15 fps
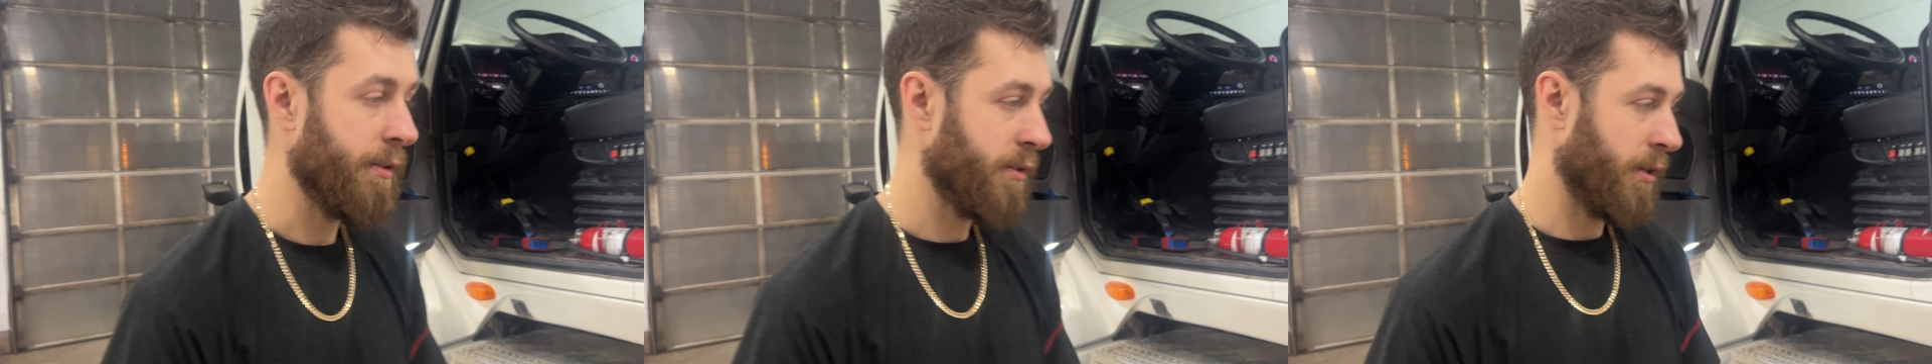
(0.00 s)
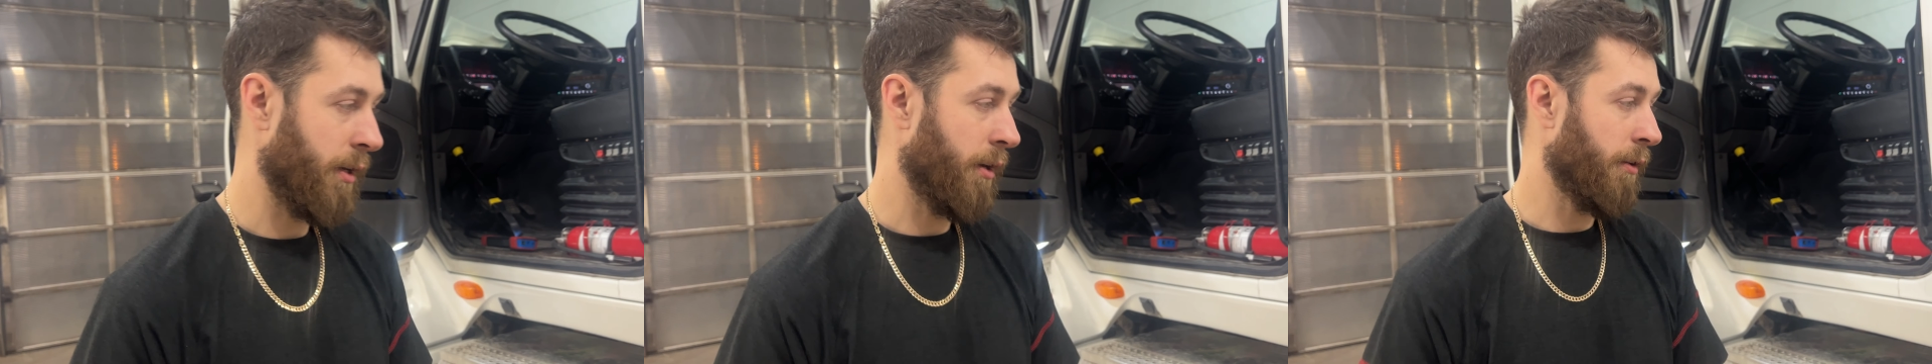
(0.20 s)

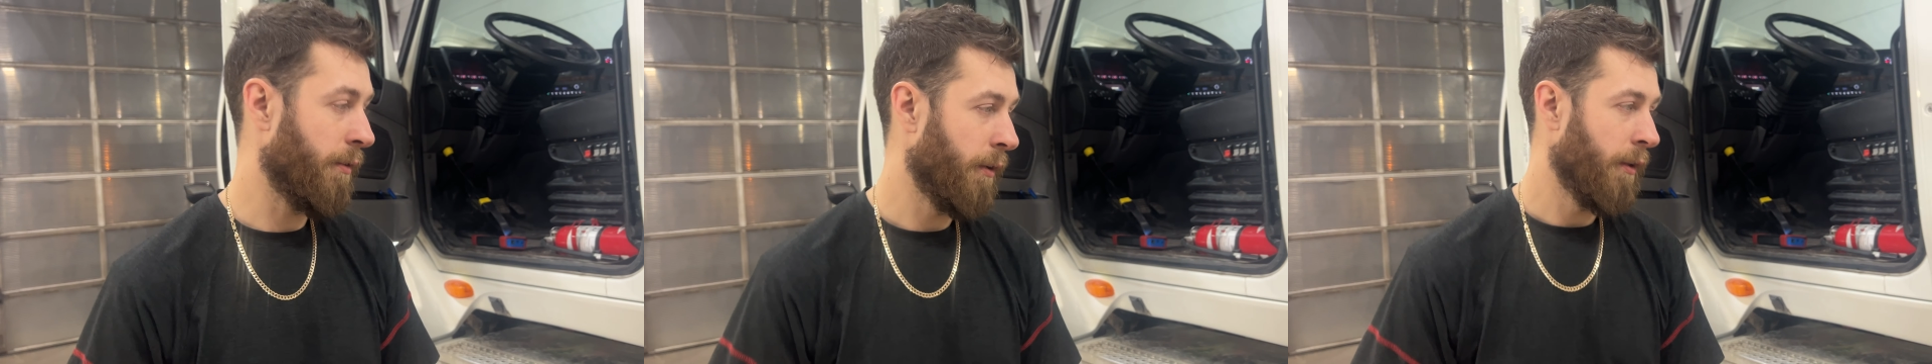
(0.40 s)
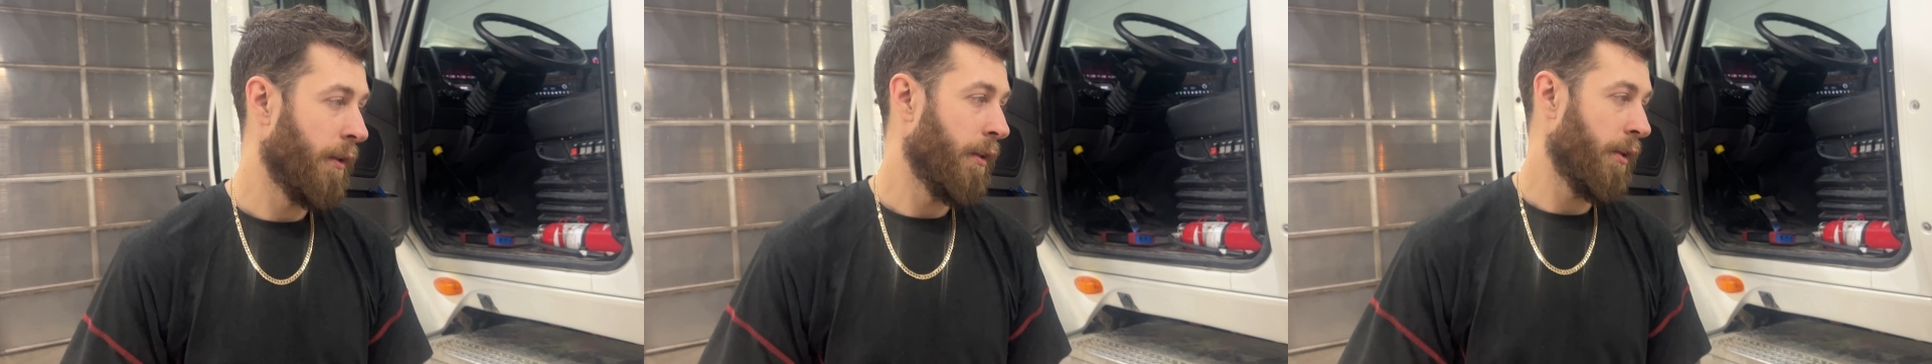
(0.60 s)
So
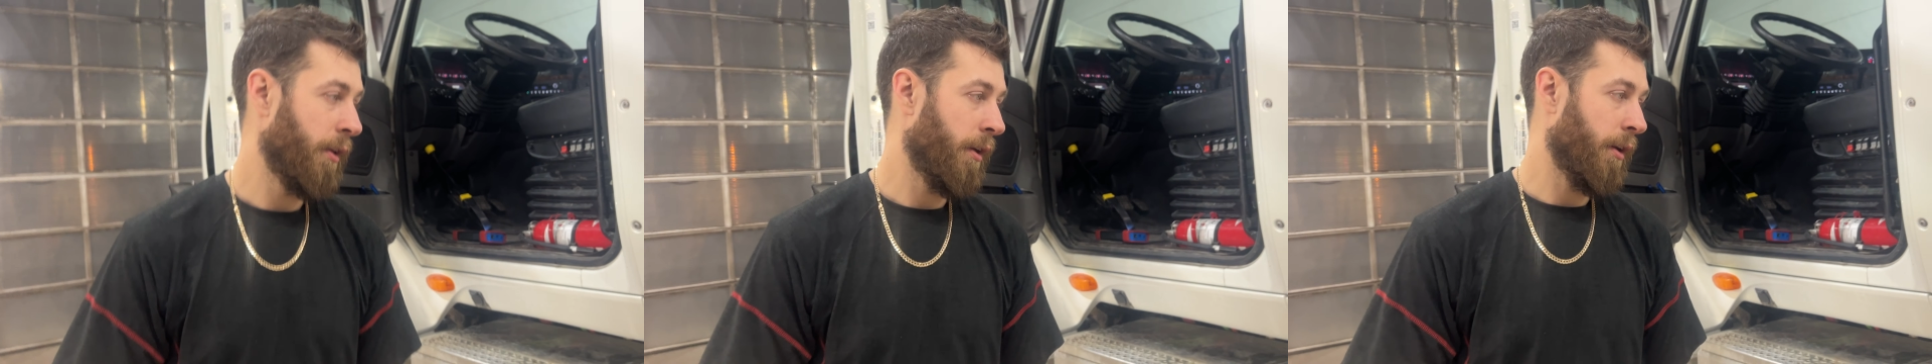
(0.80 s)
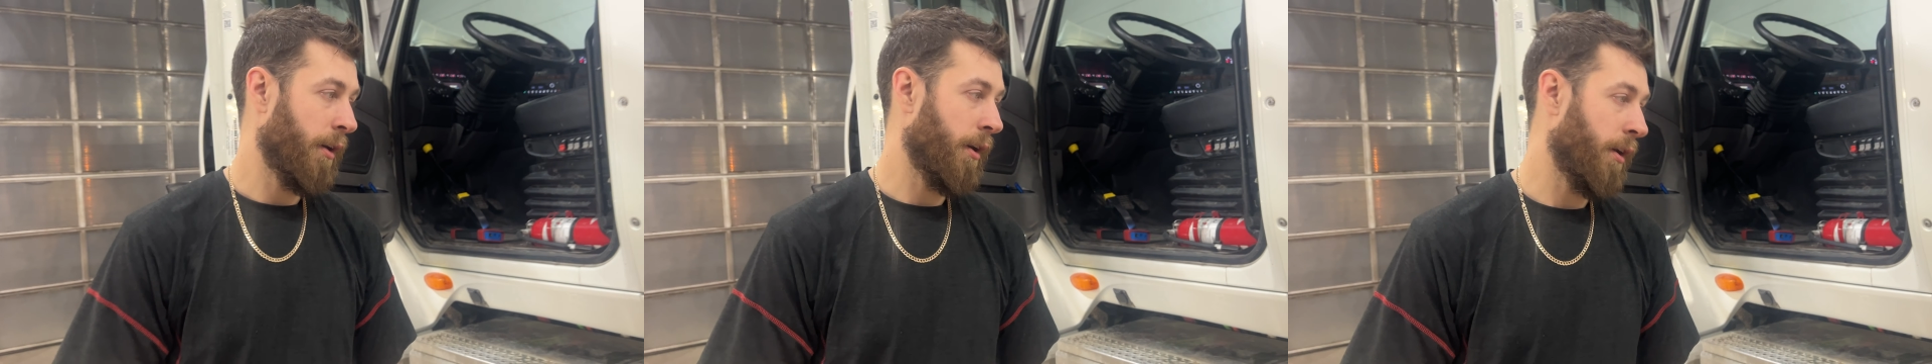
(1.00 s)

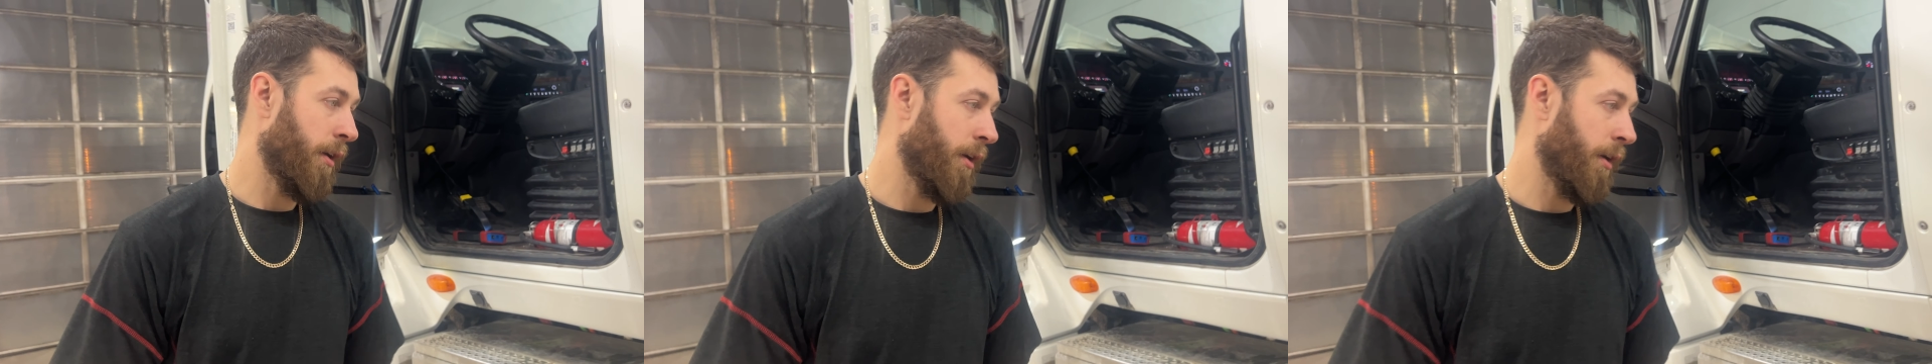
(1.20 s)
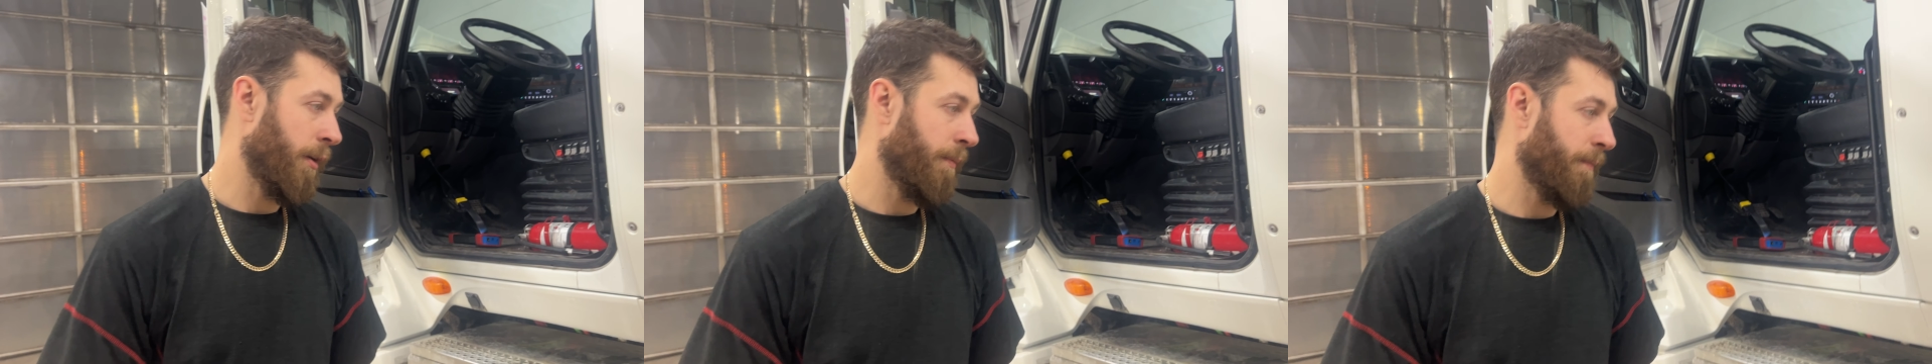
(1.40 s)

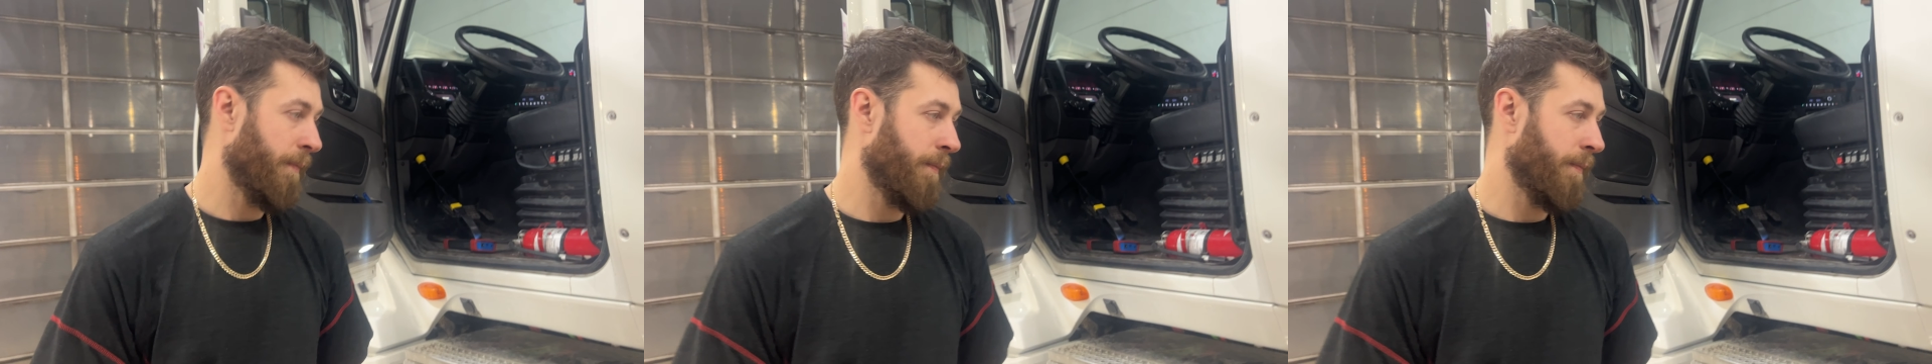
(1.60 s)
I